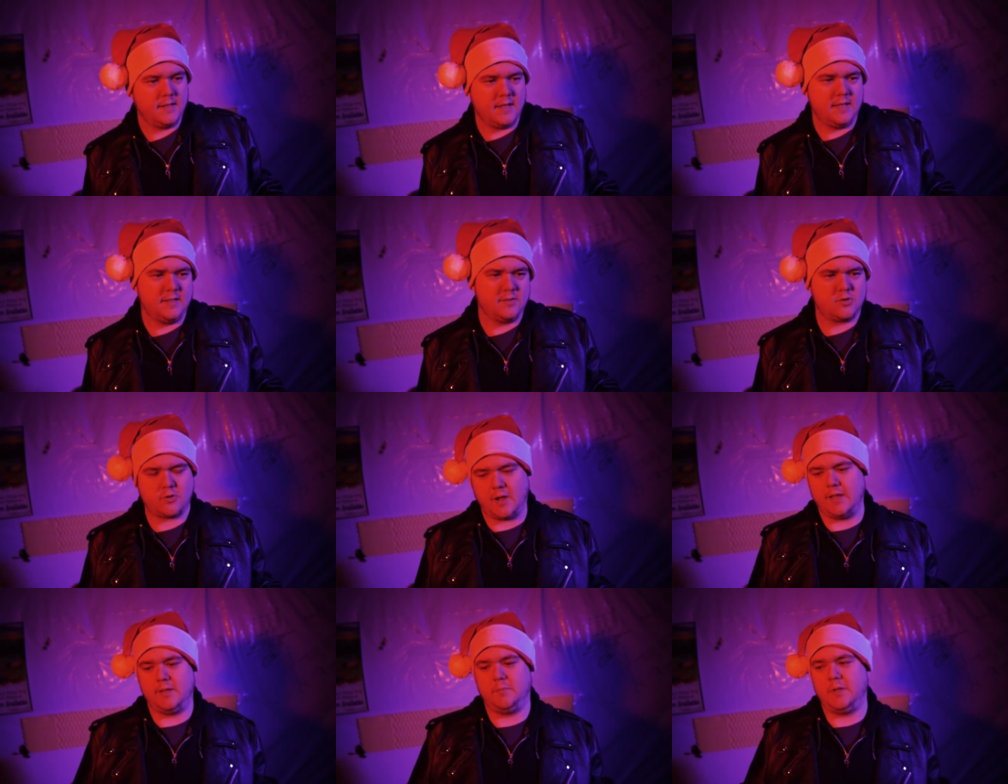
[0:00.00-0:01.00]
and
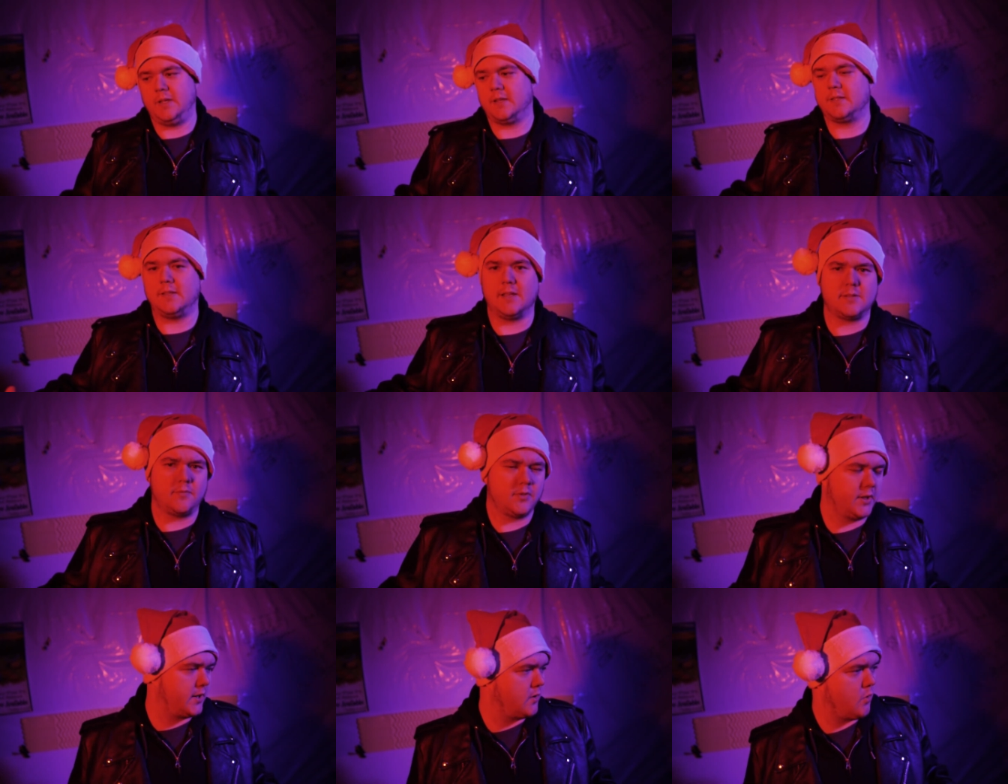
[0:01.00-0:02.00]
tried to be
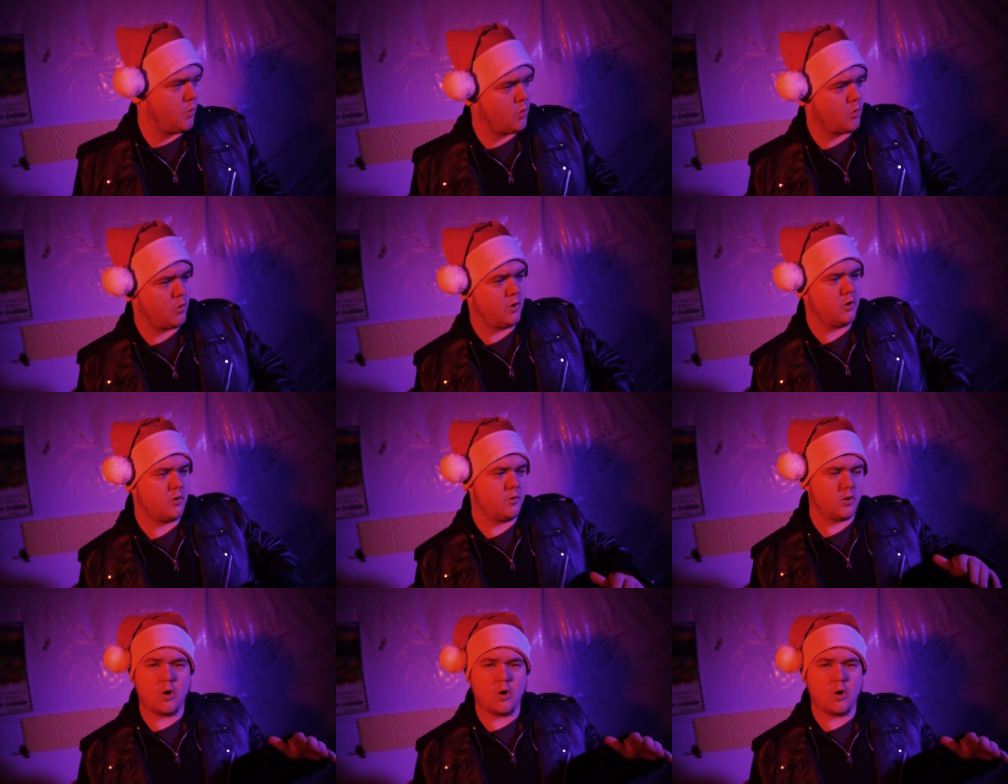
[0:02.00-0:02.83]
excessively gore,